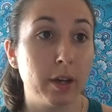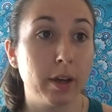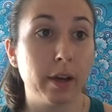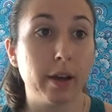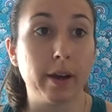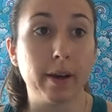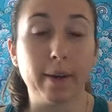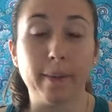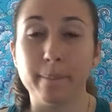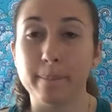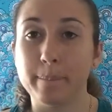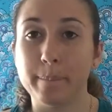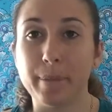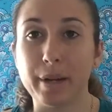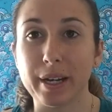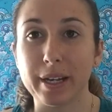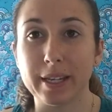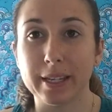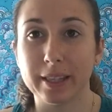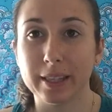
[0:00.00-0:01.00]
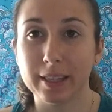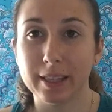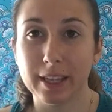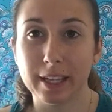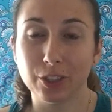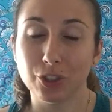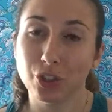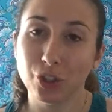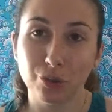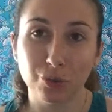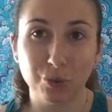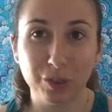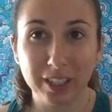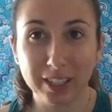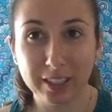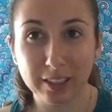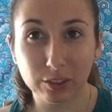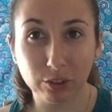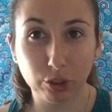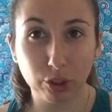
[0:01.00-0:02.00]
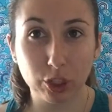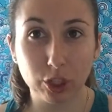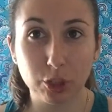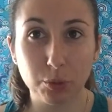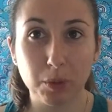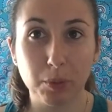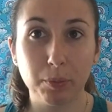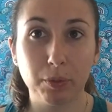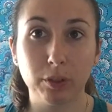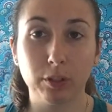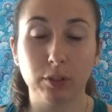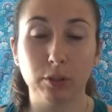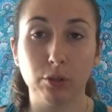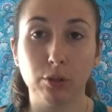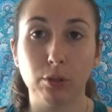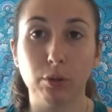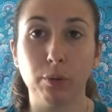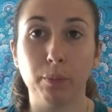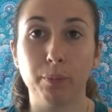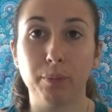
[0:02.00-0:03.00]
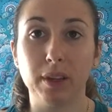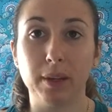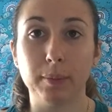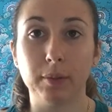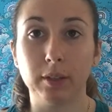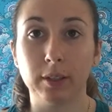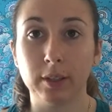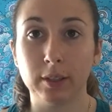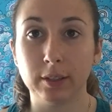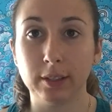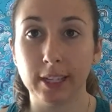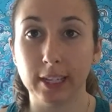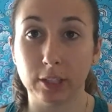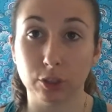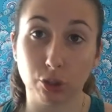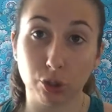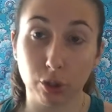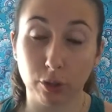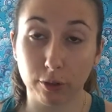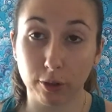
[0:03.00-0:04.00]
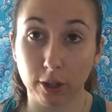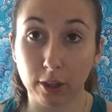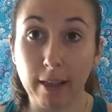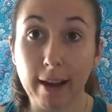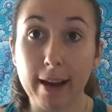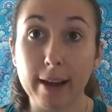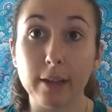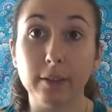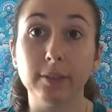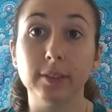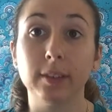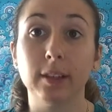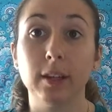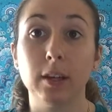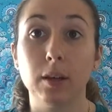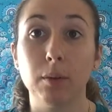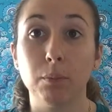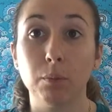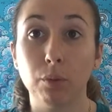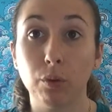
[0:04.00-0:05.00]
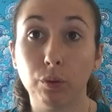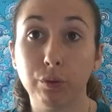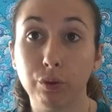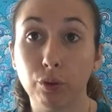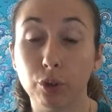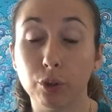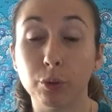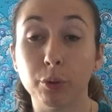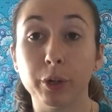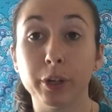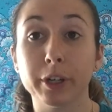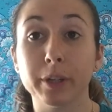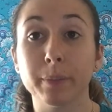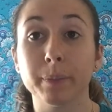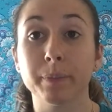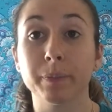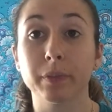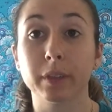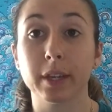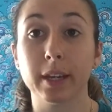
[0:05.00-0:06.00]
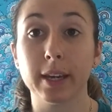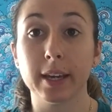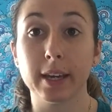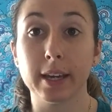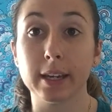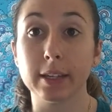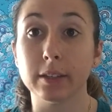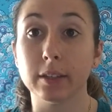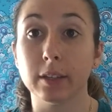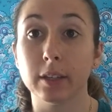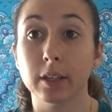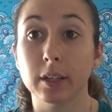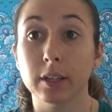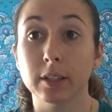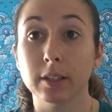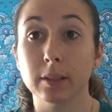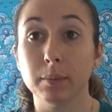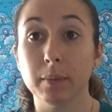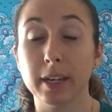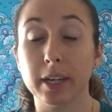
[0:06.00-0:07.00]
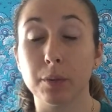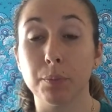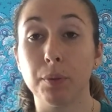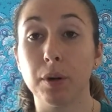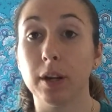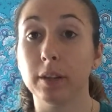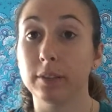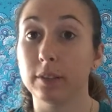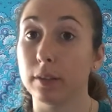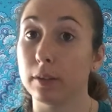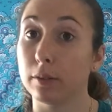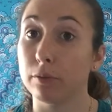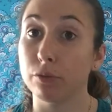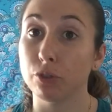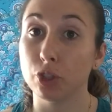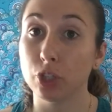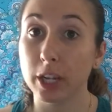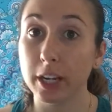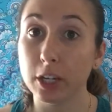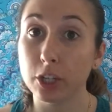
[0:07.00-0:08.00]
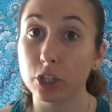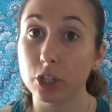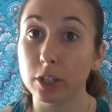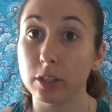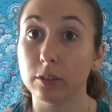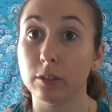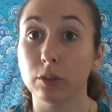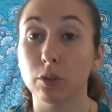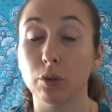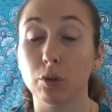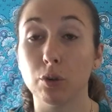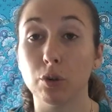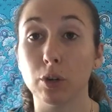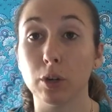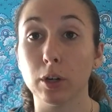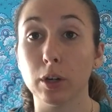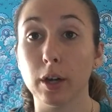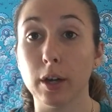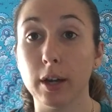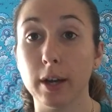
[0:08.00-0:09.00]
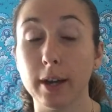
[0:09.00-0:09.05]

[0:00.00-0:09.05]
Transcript: But that shouldn't really discourage people to be able to take control of their lives, move forward, and make positive changes or